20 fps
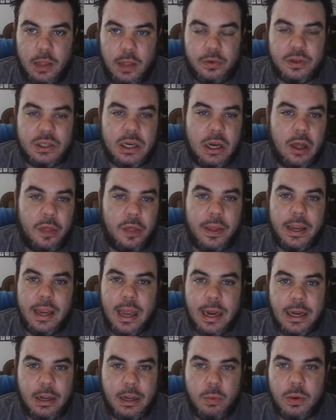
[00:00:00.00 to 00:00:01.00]
There's nothing
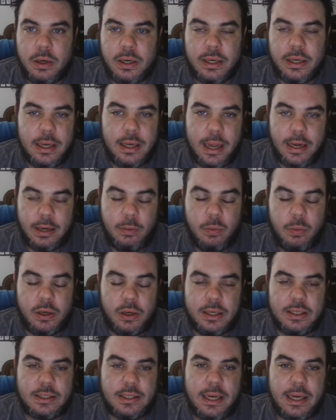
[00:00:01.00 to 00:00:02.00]
anyone
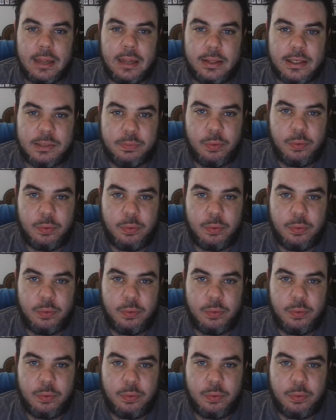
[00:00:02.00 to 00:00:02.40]
can say at this